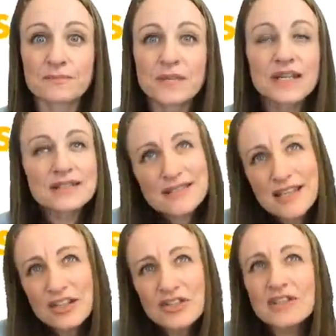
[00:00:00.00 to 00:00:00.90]
Because
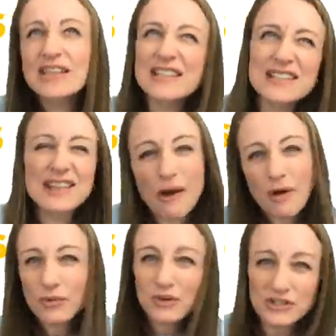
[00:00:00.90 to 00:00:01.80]
essentially, isn't that
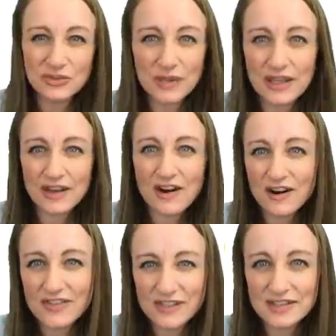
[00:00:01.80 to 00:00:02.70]
what we're doing in our
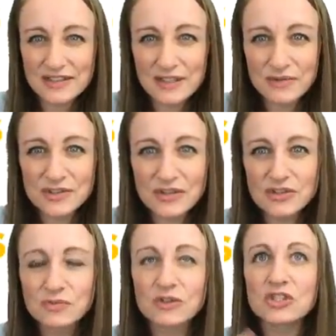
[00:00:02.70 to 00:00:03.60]
ethnicity
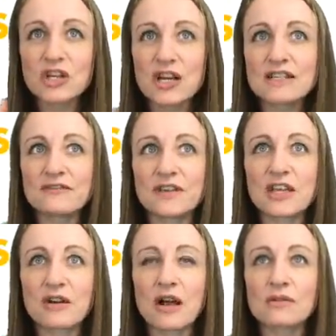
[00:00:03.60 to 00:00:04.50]
results? We're trying to
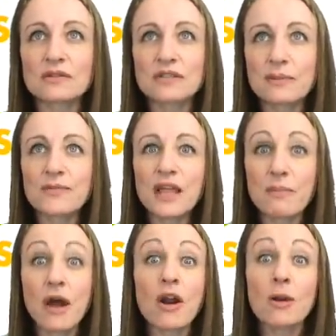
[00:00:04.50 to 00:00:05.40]
figure out something
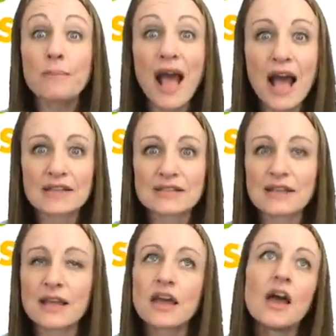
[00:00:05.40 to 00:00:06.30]
about our past,
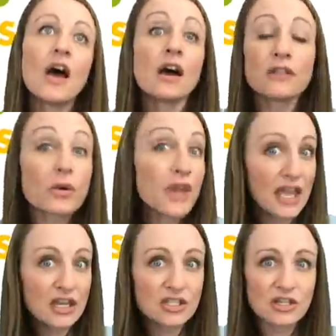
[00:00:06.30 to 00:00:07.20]
like a
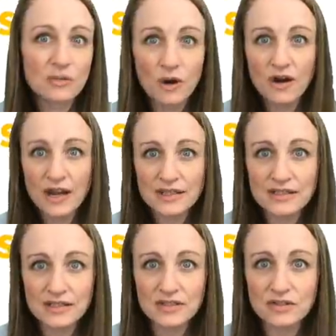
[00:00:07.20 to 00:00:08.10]
location where our
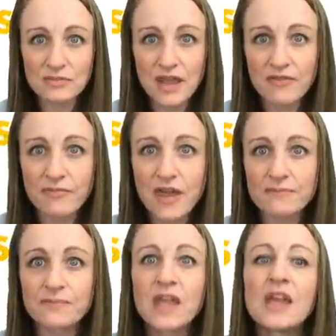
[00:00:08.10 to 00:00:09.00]
ancestors may have
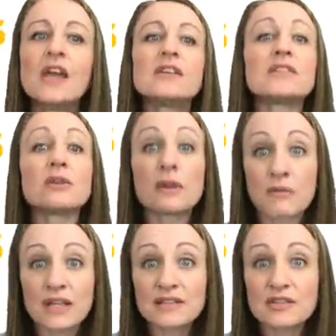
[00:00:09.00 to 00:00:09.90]
been. So, in
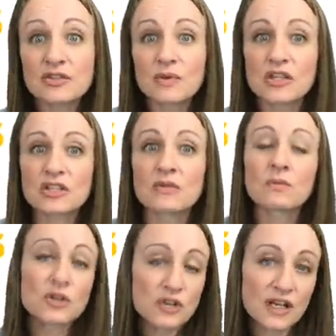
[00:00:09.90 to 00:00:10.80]
my situation,
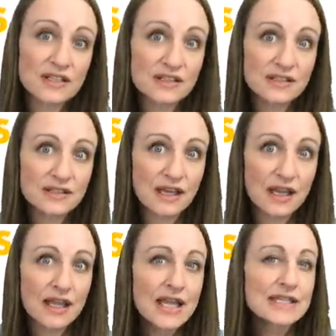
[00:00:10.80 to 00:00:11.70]
we're trying to
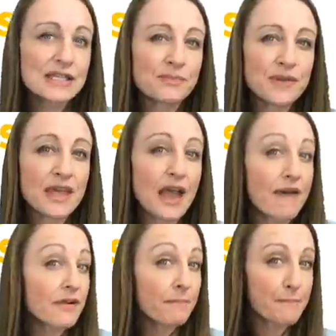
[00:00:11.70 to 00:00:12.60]
decide did B
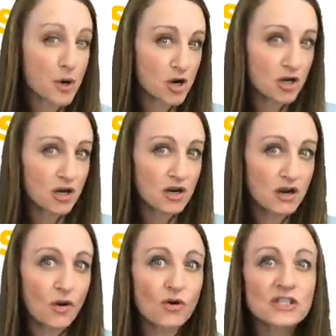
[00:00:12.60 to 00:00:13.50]
have a
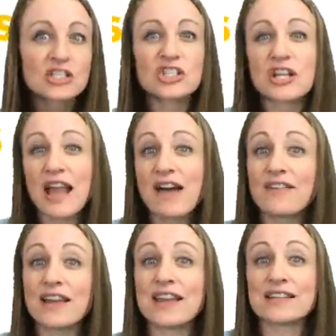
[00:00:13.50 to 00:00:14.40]
burger or did she have
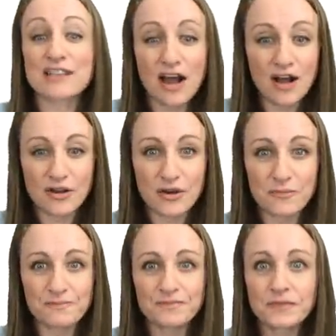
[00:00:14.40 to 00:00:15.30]
a taco?
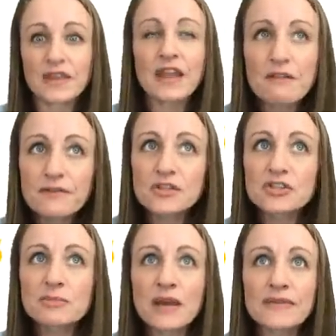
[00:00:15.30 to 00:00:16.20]
Now, at
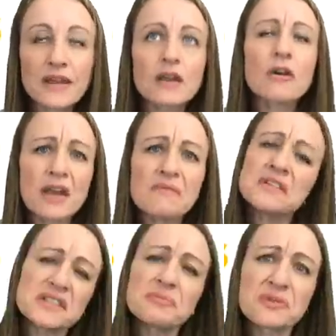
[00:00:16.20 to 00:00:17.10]
first, you might think, okay,
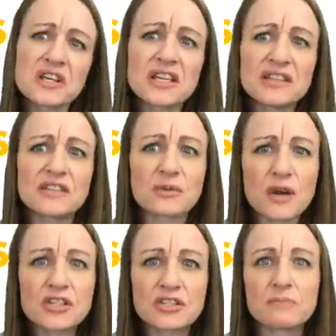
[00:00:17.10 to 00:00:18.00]
this is a pretty easy
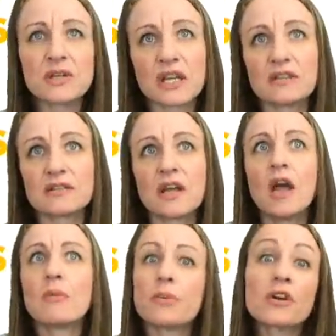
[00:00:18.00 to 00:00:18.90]
question because
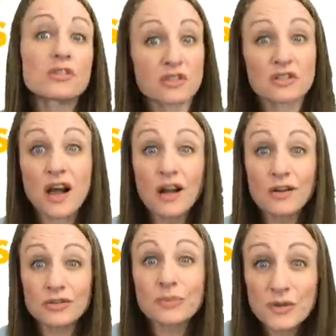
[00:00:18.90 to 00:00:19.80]
burgers and
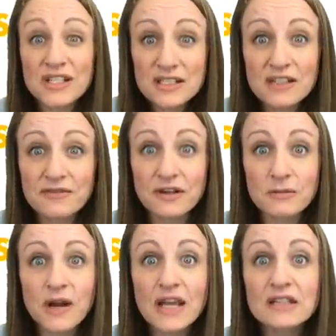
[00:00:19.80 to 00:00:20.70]
tacos are pretty different,
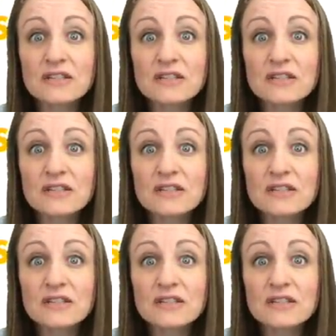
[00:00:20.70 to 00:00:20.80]
right?